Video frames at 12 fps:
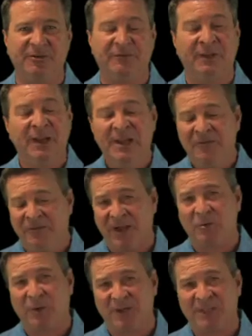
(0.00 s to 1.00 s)
And in
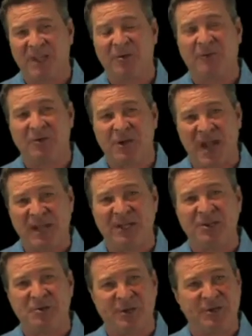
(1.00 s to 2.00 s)
fact, we attend over
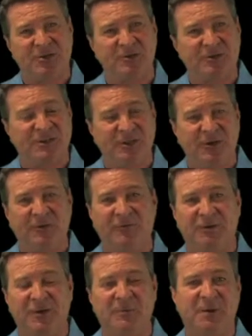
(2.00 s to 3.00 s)
90 trade shows a year, if
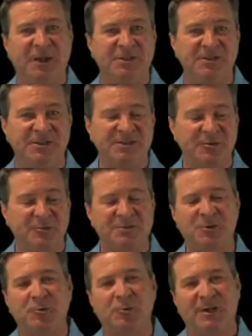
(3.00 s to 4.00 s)
you can imagine. So it's
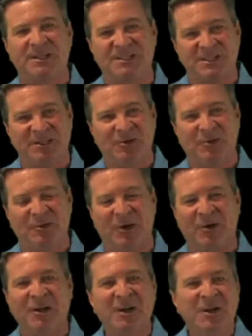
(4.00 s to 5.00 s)
so great to see you,
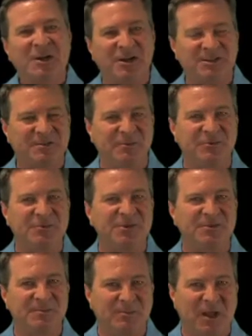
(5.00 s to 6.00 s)
our customers,
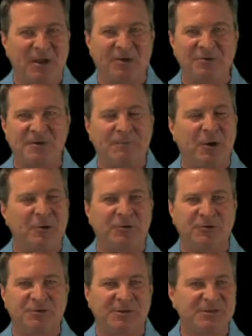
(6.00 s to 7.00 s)
our suppliers, our
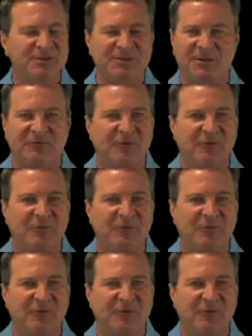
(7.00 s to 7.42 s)
partners, or just our